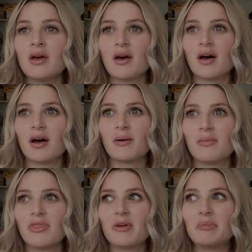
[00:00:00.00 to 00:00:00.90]

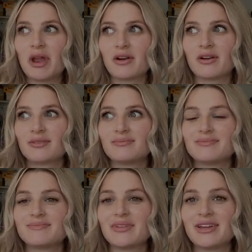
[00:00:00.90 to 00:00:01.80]
the better,
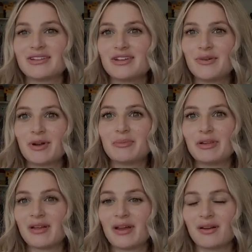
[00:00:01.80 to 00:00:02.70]
because you don't want to be
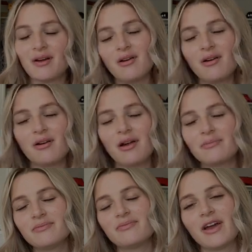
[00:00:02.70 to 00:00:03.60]
like,
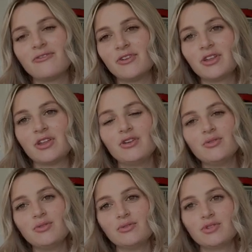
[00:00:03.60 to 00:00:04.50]
oh, I feel
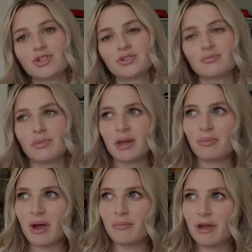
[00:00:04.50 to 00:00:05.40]
huge, my
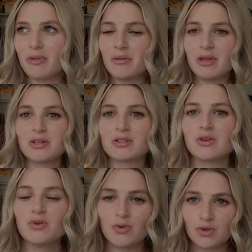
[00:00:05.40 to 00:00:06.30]
baby is
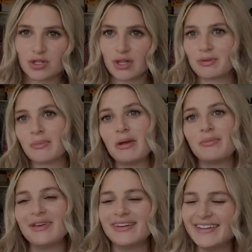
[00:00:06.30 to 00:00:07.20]
huge, like
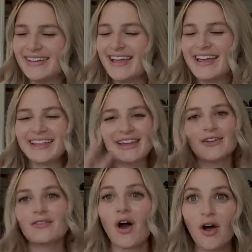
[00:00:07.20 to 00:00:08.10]
like
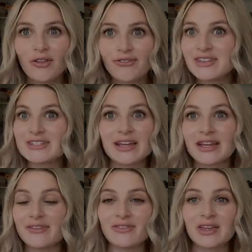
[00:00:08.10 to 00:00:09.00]
all of these
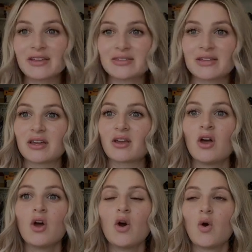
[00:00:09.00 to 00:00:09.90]
negative things. Like
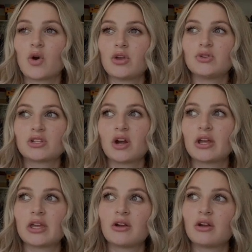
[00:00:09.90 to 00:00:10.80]
or you start
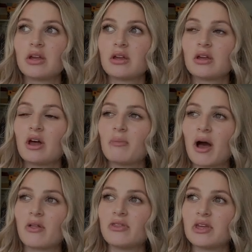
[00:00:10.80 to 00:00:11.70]
hearing
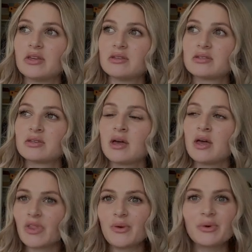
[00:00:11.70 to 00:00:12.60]
about these,
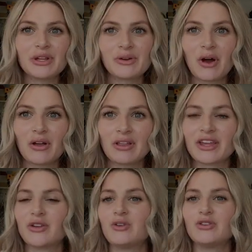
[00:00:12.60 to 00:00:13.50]
what do you call it?
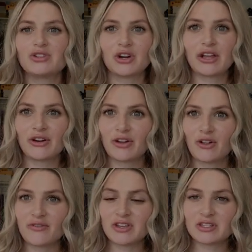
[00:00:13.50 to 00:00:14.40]
Like you start hearing all
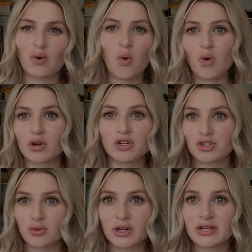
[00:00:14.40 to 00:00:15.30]
of these horror
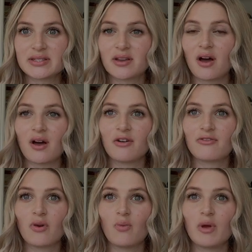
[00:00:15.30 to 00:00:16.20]
stories of
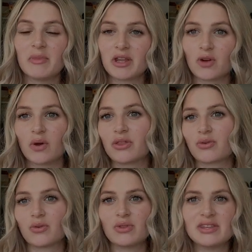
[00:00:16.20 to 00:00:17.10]
women going
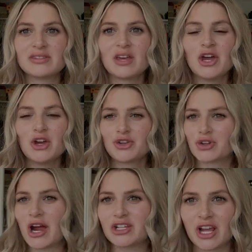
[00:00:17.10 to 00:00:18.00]
through these
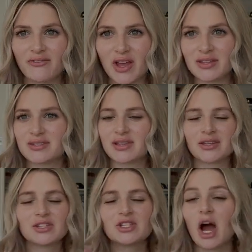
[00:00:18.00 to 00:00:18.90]
tragic events. Like,
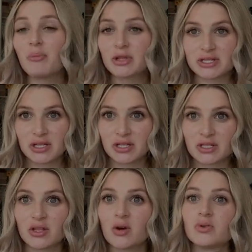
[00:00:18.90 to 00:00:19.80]
stop listening
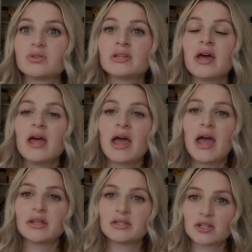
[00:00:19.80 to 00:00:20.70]
to those
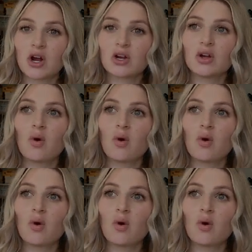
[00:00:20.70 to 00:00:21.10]
and start